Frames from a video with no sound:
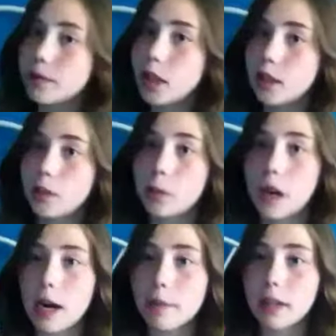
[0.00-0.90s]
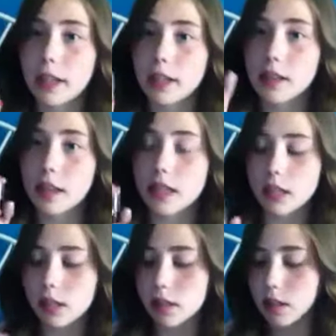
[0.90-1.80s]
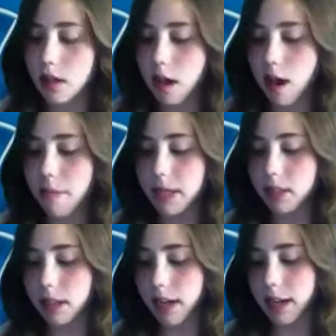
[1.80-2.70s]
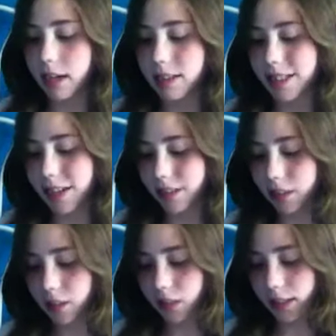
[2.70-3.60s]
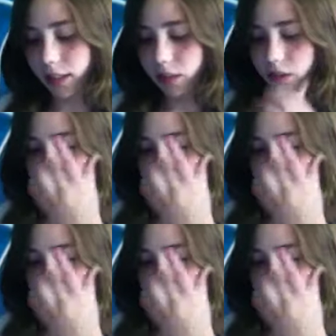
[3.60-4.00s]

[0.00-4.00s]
a little primer like this. I mean yeah it's not little I guess you